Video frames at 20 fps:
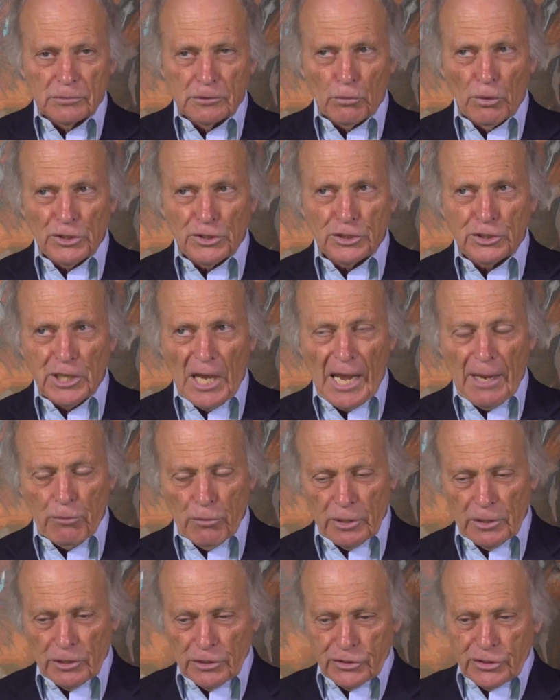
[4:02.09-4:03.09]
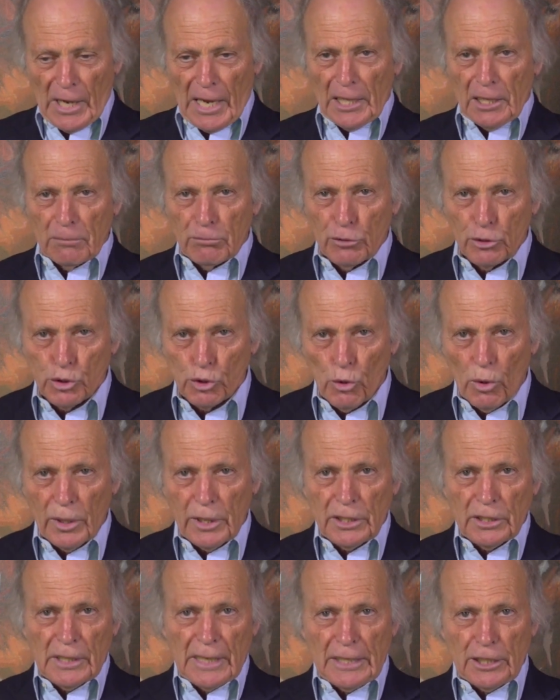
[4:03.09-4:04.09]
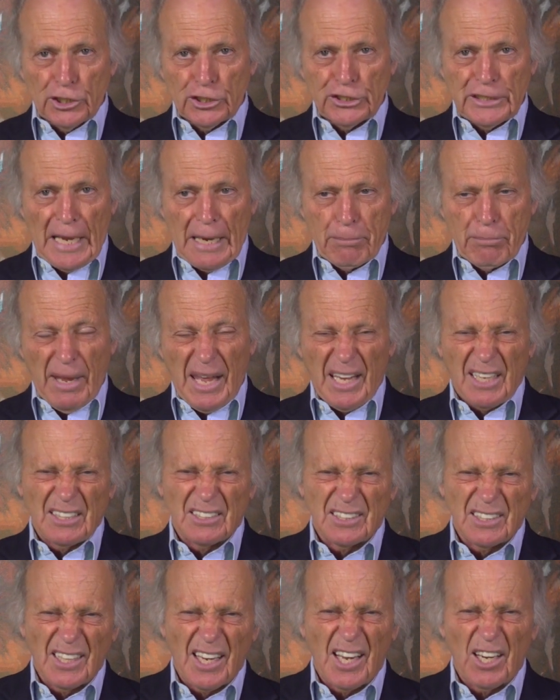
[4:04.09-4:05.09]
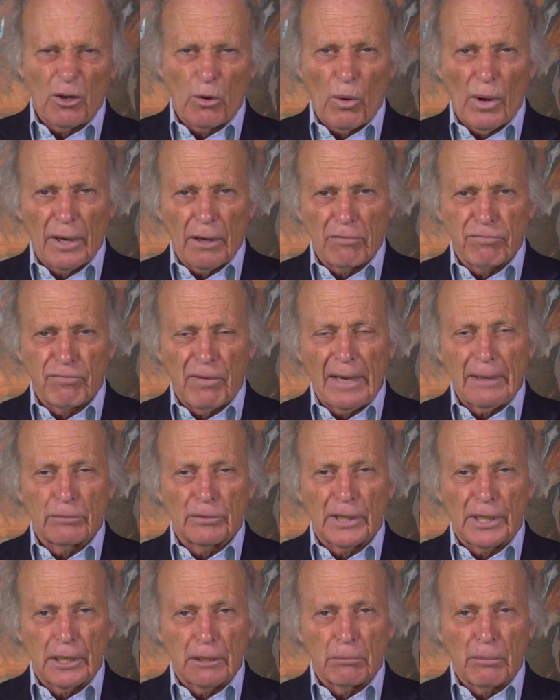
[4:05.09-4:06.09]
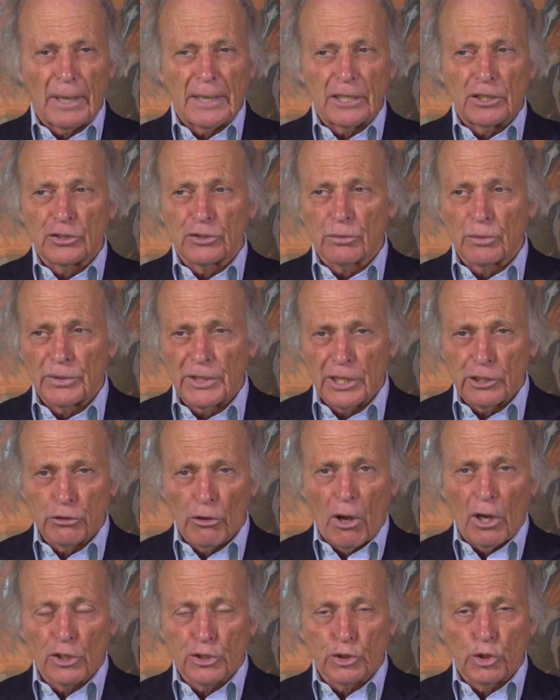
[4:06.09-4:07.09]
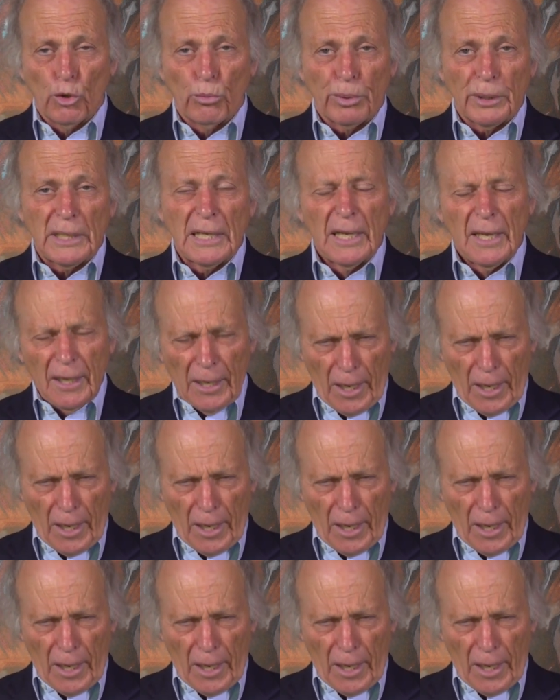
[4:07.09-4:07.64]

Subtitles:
There was a time when the silent majority kind of sat back and said, I don't want to fight with anybody, so when they talk stupid,